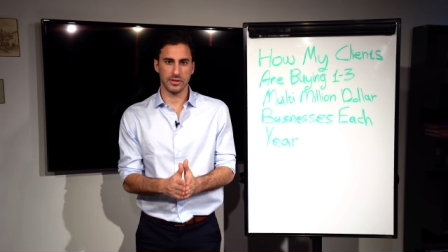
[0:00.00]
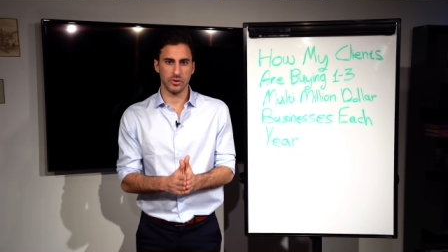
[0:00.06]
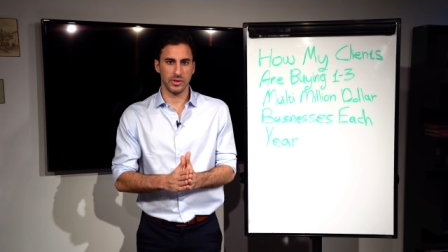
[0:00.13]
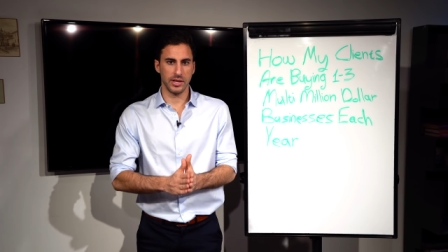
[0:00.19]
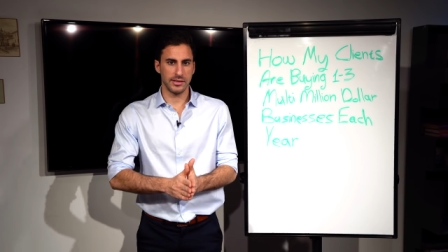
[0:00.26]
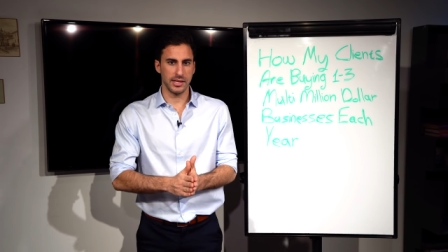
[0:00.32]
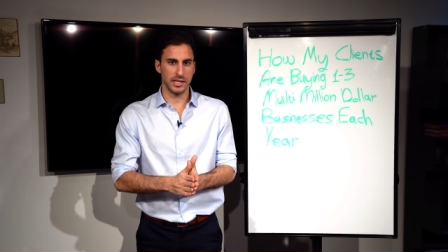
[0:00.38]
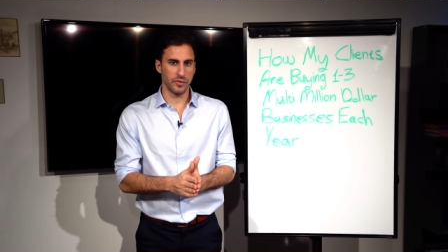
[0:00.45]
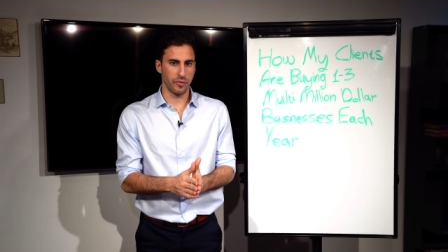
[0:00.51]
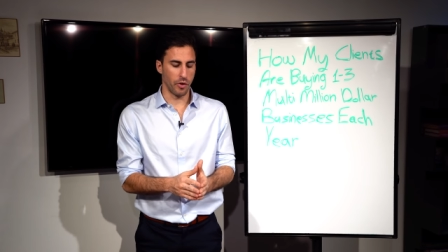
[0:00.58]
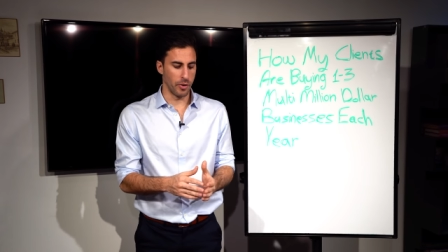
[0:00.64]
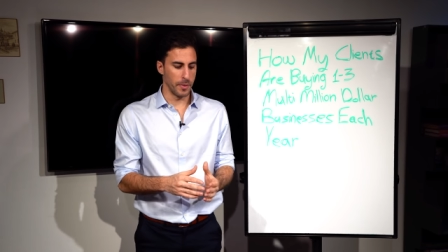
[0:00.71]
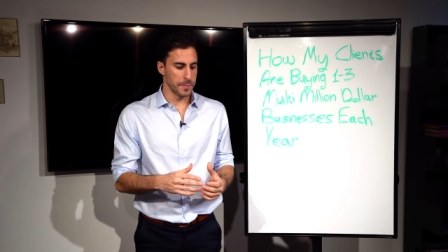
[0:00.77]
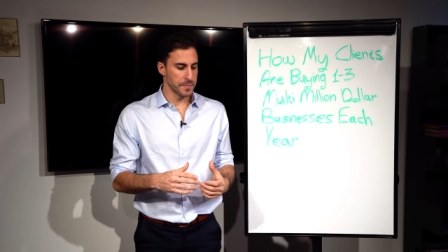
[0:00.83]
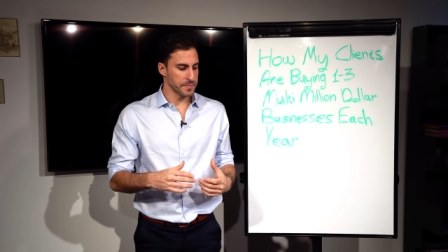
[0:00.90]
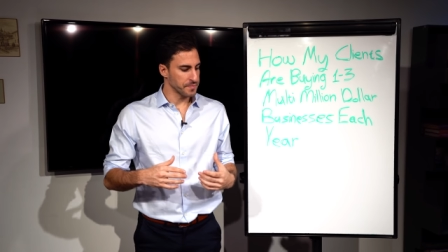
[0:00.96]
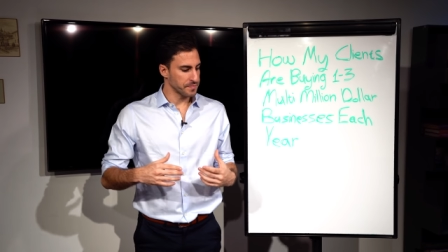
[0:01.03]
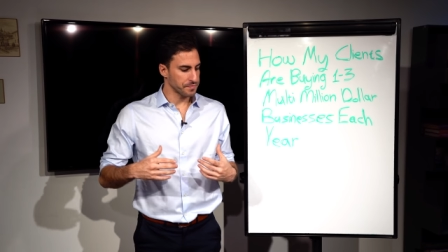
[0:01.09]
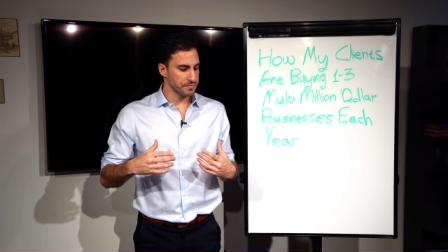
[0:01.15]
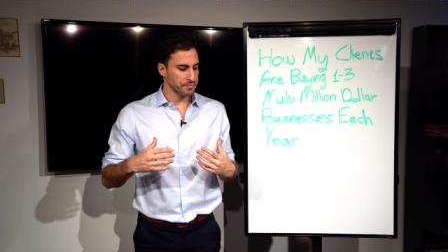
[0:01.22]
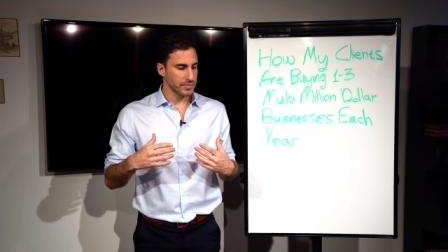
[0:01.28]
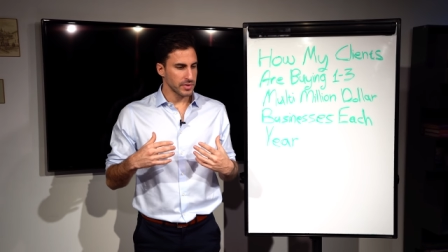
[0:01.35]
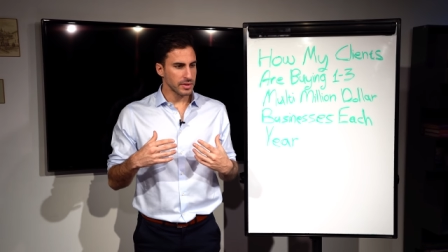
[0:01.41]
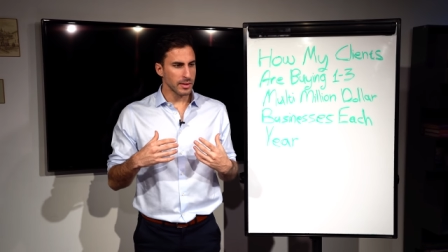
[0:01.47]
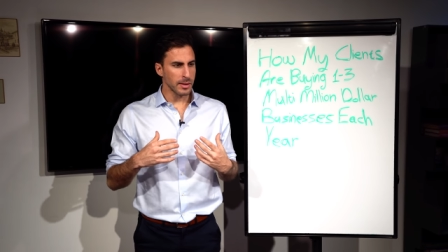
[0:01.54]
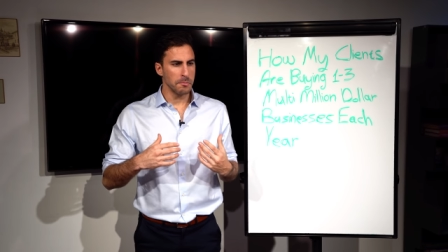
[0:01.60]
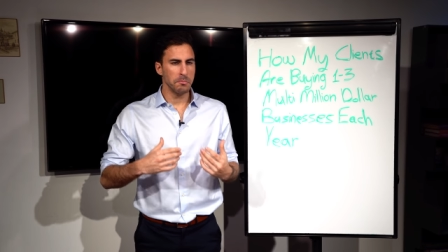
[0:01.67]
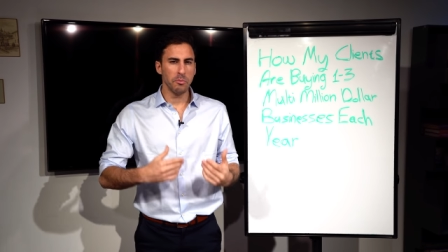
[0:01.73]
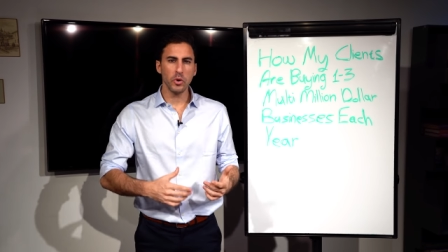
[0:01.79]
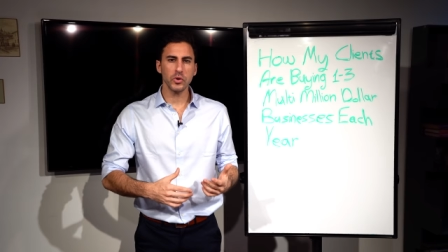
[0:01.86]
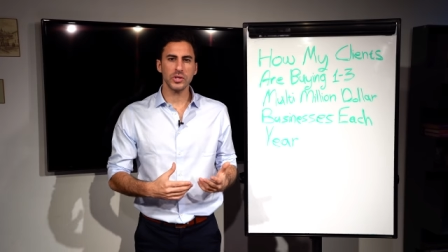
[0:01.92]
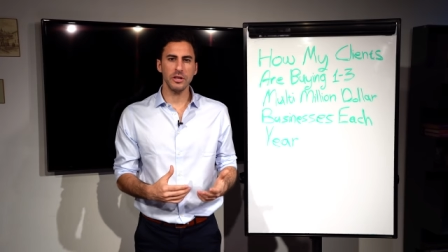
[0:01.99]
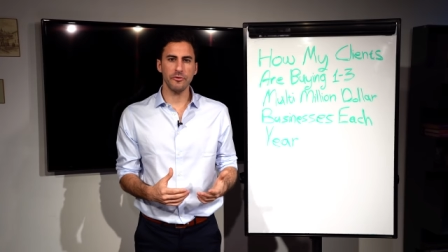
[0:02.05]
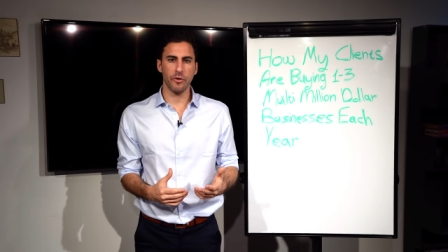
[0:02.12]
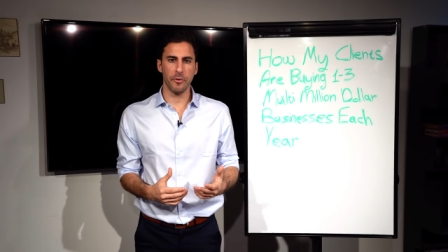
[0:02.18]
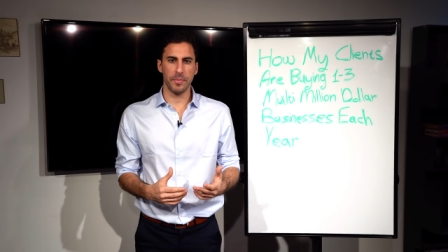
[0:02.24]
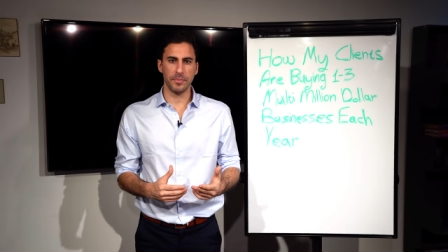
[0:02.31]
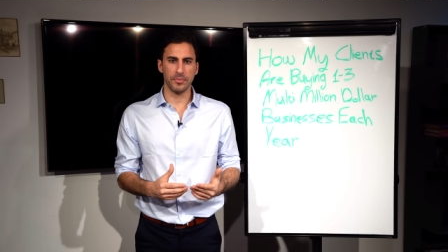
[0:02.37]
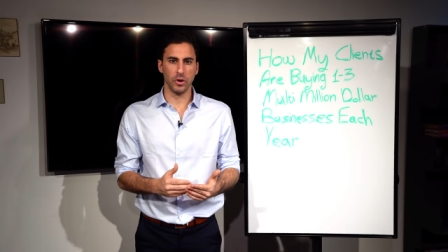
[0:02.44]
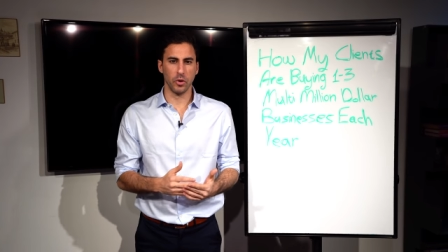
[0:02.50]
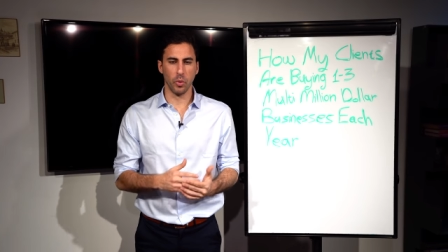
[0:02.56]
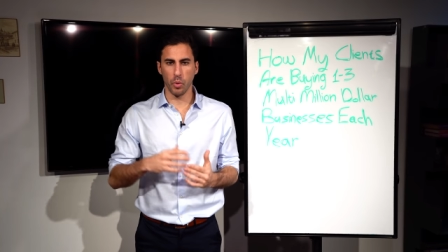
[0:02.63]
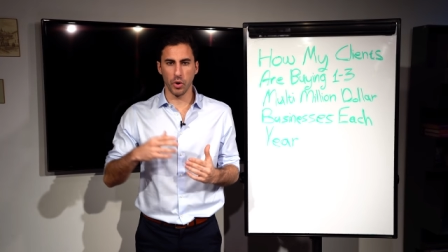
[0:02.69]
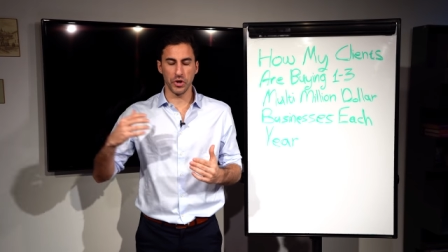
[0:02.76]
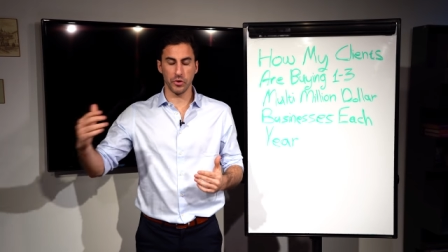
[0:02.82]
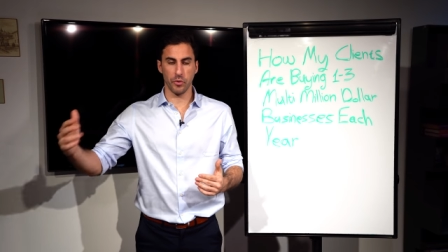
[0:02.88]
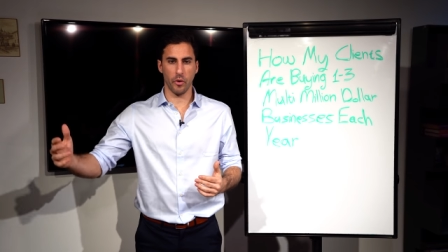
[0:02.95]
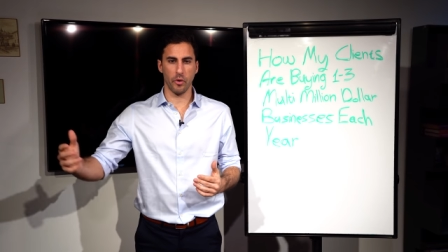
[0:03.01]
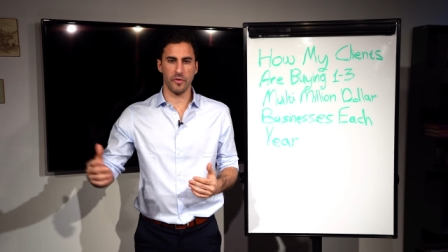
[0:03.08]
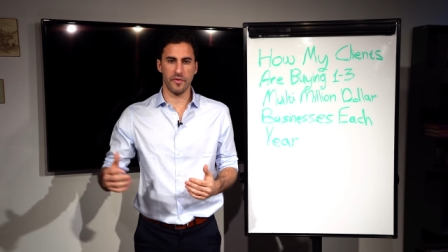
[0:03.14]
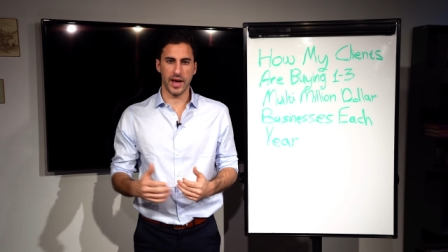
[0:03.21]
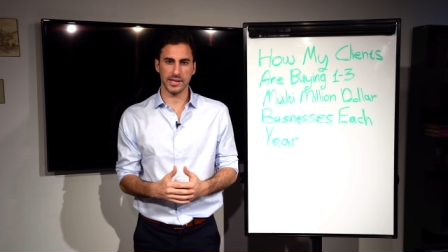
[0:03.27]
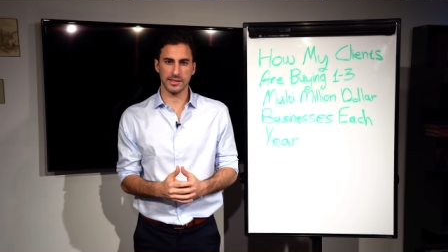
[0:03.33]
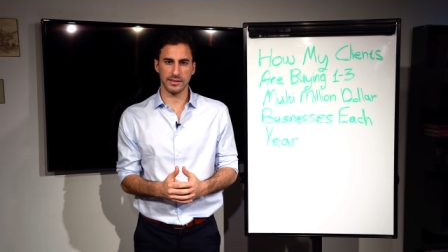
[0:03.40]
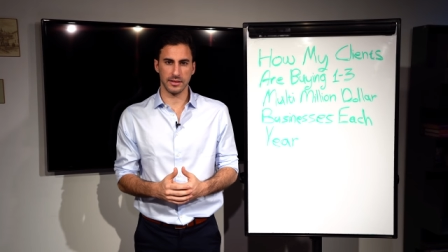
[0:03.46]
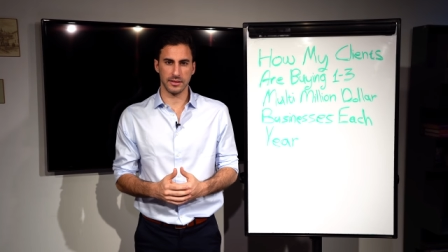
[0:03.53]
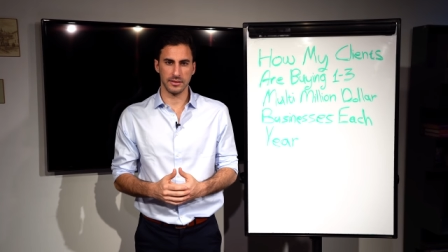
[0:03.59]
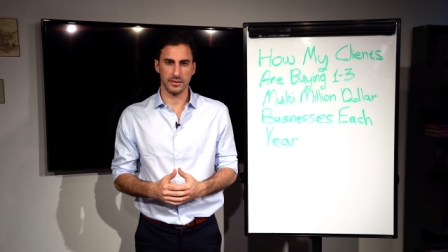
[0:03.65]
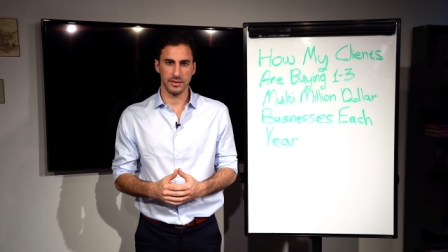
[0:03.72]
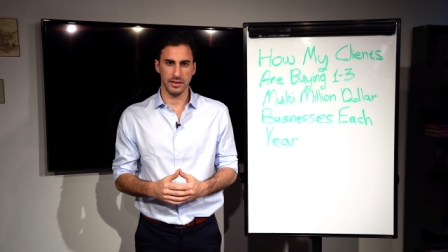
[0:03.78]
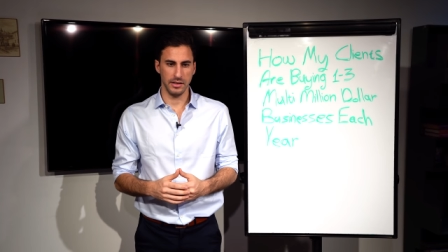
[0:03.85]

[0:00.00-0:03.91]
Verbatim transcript: So, this is for mostly for people who want to grow faster.